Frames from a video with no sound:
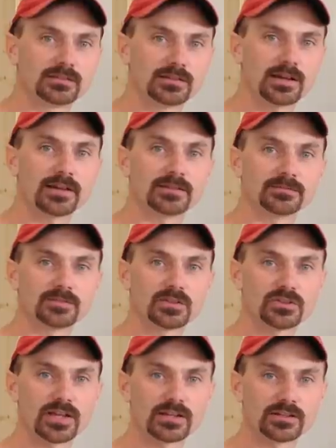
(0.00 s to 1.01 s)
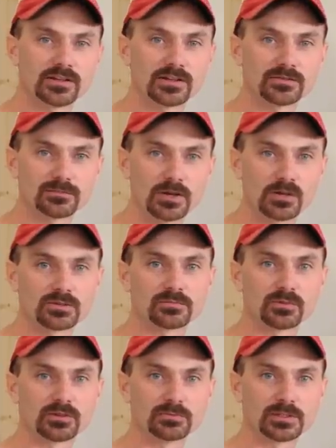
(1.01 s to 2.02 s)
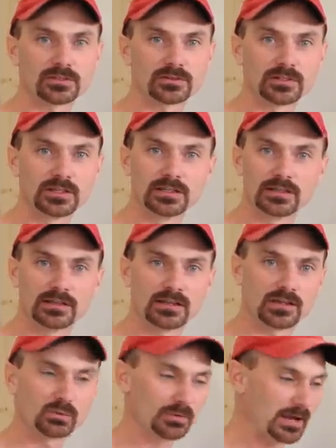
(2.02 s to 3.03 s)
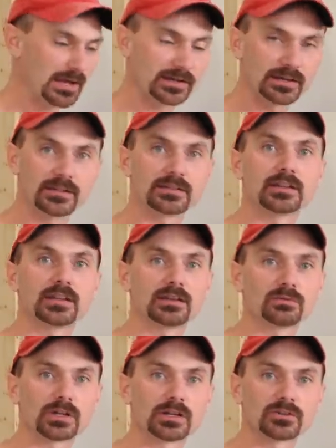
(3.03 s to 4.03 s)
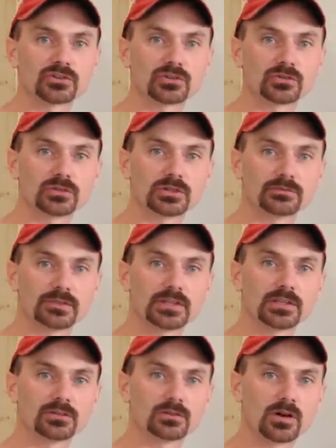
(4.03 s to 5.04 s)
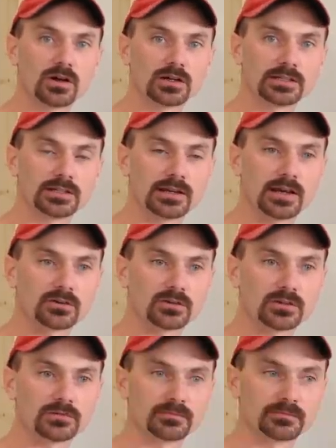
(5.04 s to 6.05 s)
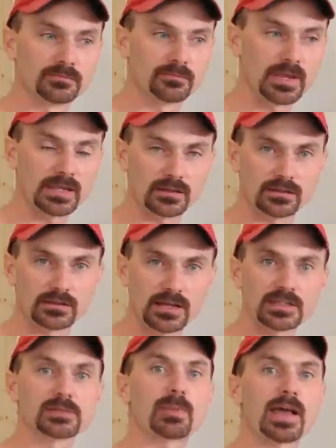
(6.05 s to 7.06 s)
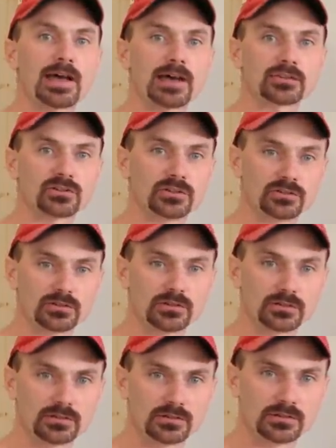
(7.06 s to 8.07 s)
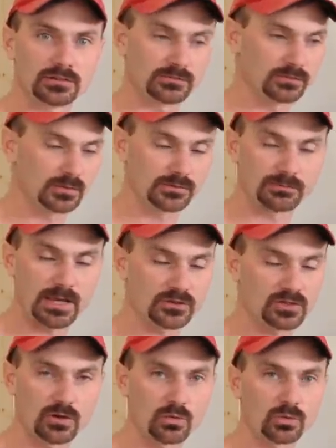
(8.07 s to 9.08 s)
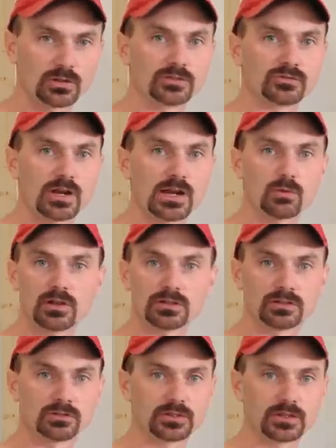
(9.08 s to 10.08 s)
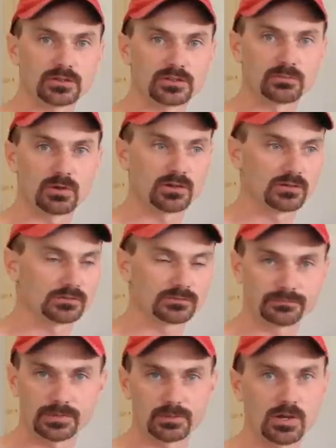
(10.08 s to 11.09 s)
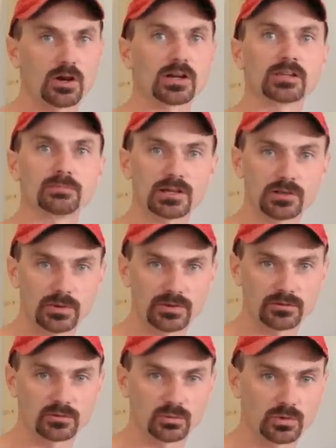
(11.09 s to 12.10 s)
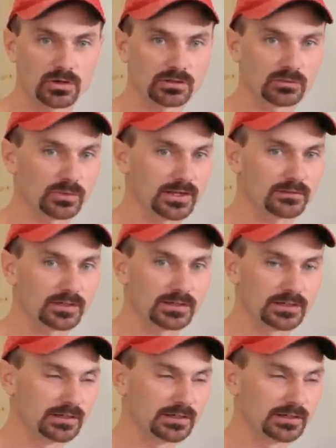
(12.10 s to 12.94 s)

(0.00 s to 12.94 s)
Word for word: Hi, Shannon here from House Improvements. Uh, we're back again today and we're going to show a video on uh, how to make a nice patch and uh, for patching a hole in drywall. You know, you get a small, maybe a hockey puck went through the wall or whatever.